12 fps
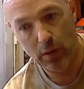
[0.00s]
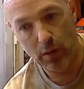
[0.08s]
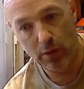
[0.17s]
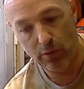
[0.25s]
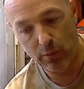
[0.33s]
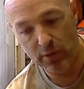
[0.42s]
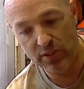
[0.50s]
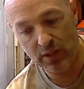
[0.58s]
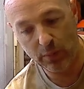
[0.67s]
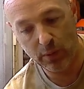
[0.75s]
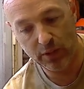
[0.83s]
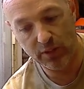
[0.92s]
The reason
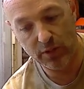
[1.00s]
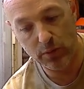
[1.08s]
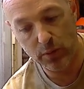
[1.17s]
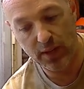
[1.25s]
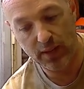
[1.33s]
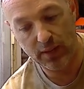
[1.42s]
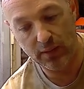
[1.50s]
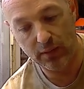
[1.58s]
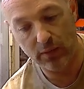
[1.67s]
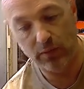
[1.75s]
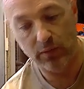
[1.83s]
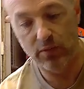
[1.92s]
I wanted to do that
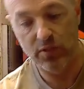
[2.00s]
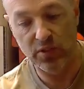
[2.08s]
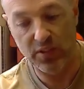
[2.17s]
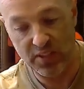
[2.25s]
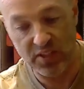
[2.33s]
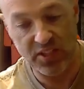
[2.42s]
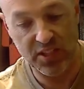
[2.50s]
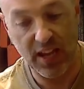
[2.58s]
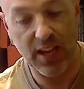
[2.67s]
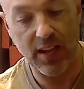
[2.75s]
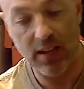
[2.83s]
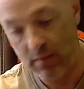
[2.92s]
is so they'd
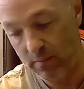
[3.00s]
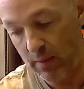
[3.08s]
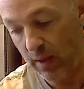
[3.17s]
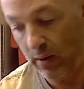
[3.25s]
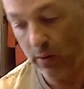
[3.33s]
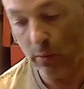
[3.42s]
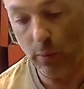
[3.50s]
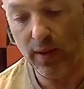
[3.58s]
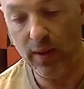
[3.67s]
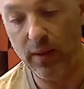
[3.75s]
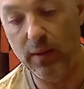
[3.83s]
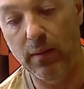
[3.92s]
stay out of the
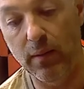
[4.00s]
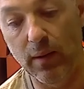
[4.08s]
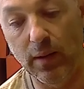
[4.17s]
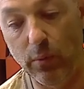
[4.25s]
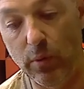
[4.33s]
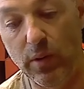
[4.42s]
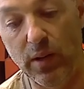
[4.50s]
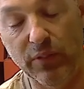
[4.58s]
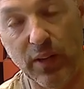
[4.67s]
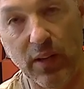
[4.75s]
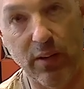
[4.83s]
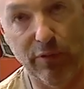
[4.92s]
way and you wouldn't have
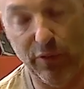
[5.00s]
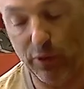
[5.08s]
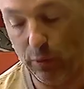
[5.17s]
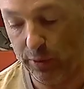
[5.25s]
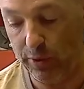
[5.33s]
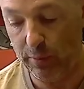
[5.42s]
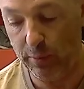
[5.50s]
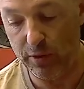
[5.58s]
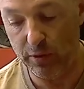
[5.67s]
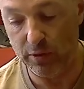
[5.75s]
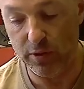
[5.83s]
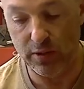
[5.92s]
to kind of fiddle with them
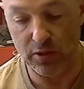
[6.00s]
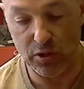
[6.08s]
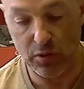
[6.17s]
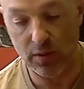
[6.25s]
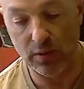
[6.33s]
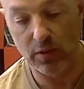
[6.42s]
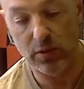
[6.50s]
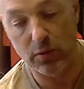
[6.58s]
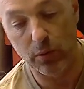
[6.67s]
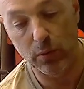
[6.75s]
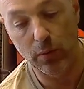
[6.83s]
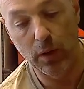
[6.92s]
when you're trying to string this
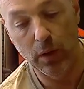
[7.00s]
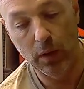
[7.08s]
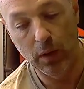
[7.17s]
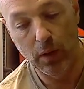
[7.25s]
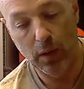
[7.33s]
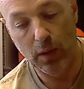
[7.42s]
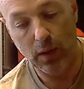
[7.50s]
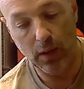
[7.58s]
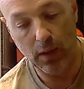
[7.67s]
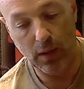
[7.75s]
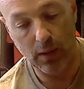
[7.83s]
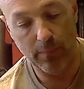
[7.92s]
through.
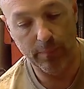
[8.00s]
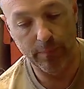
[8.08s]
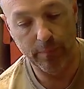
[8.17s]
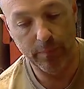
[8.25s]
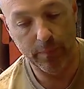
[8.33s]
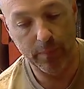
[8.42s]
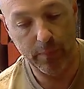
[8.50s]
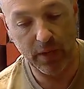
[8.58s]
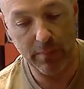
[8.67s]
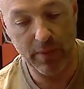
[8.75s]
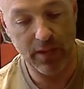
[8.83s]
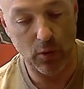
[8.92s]
Um,
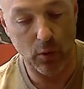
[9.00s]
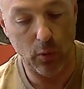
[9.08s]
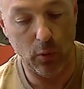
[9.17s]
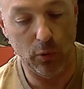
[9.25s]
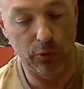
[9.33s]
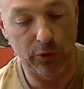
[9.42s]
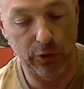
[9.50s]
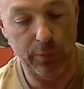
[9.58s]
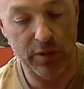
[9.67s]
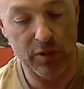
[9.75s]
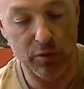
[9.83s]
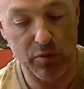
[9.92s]
But I made the holes a
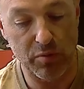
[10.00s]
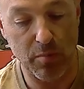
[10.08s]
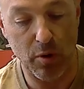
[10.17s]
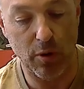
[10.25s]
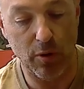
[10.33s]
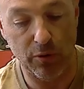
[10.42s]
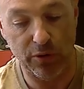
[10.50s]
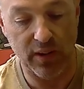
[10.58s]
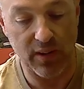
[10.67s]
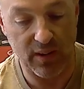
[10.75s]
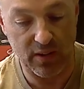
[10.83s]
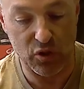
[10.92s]
little bit too small, so
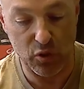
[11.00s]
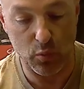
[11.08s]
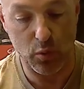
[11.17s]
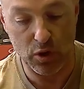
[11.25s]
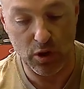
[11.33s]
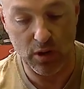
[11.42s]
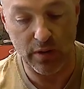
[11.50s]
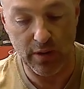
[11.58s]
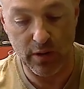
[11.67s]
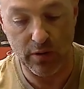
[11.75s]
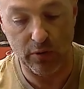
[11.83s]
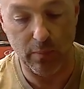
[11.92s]
they kind of squish on
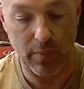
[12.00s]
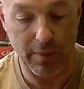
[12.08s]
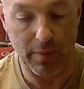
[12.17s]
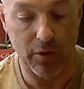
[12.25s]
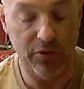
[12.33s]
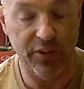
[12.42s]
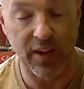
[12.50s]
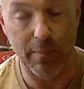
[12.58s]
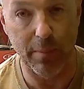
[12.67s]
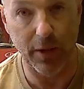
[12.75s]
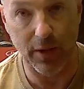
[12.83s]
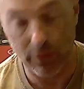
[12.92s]
there, so maybe they'll stay
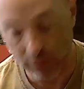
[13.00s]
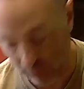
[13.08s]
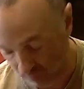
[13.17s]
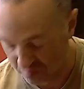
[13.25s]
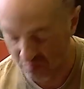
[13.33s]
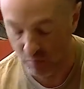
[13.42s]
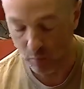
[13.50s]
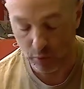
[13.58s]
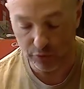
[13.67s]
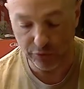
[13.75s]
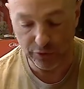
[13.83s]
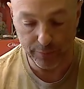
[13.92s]
in place.
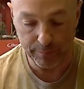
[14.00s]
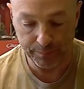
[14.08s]
We'll see.